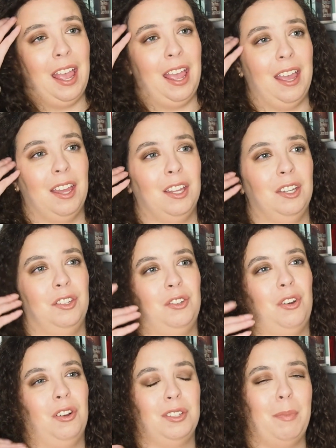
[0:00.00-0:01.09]
and
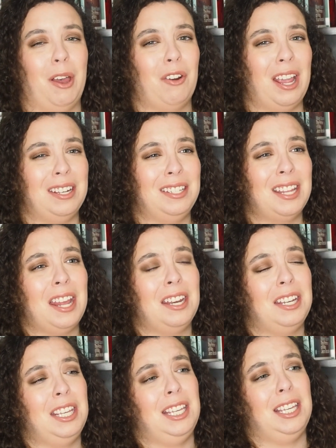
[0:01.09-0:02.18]
talks about
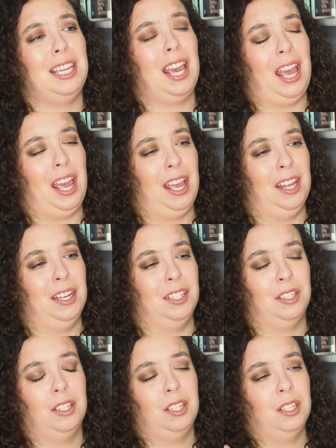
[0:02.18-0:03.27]
identity and